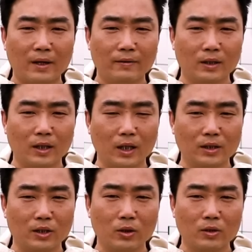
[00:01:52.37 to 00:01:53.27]
We
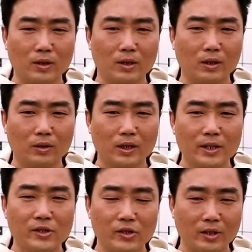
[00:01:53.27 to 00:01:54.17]
perform audits on a
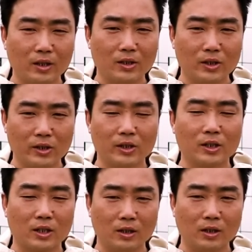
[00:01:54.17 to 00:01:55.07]
regular basis
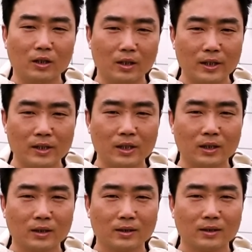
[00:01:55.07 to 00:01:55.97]
to further improve our
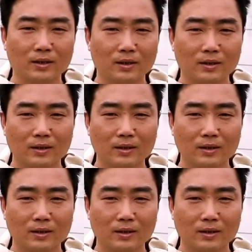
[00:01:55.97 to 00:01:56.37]
farms.